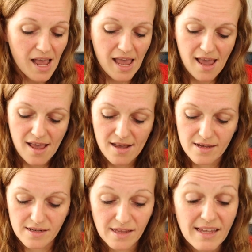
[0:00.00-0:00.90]

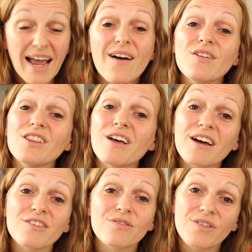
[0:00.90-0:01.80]
And they have a
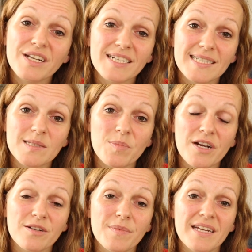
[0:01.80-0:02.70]
lot of fun
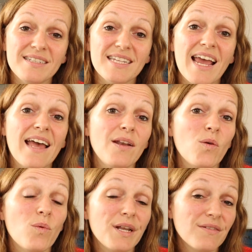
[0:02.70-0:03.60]
experiments. And
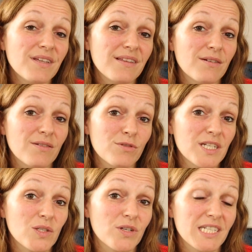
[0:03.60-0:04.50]
one of the
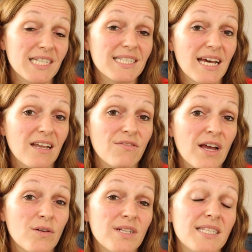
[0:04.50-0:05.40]
resources that I
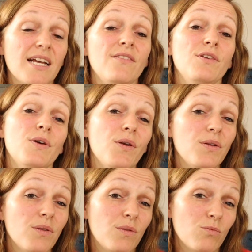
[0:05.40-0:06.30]
found is that if you go
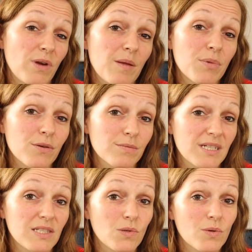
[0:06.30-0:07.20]
to
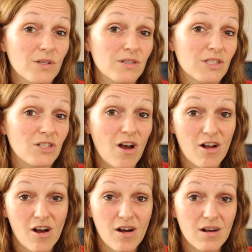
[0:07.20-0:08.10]

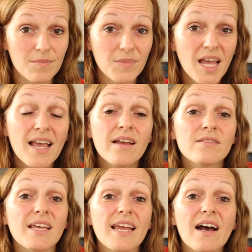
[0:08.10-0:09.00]
rainbowresource.com,
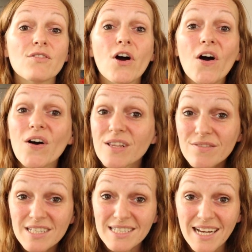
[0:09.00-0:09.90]
they have all
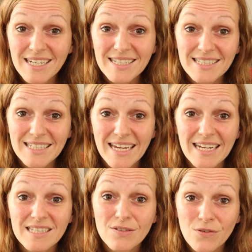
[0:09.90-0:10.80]
of the science
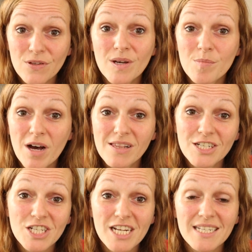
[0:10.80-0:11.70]
kits for the
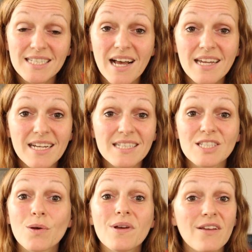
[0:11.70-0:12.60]
Apologia science.
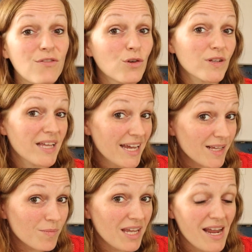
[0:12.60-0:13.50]
So if you're
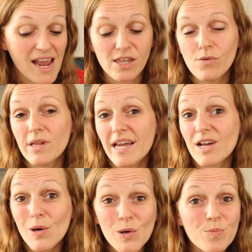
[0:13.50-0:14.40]
like me and you
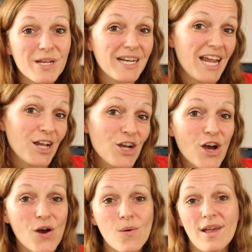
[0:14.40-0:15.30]
like open and
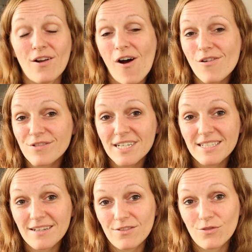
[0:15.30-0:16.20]
go and already
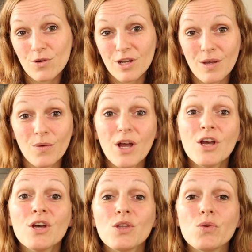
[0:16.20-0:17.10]
done for you,
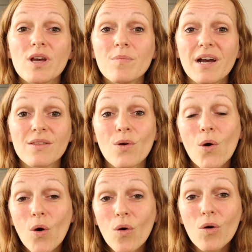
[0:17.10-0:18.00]
you can buy the
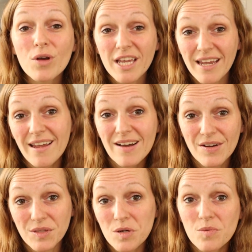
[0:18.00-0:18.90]
whole kit
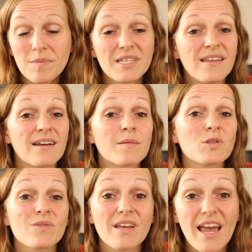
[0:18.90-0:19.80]
on their website that
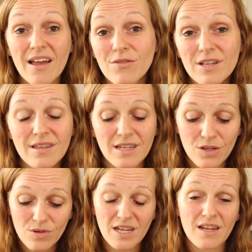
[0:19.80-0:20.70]
comes with everything
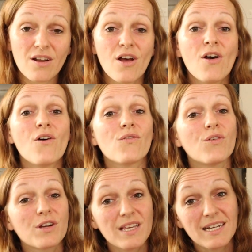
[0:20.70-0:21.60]
you need
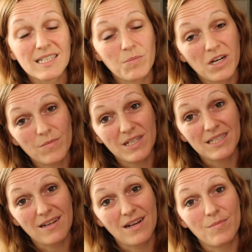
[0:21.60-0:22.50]
for the experiments
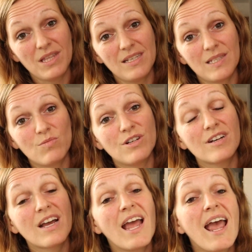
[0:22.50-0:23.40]
that come in this book.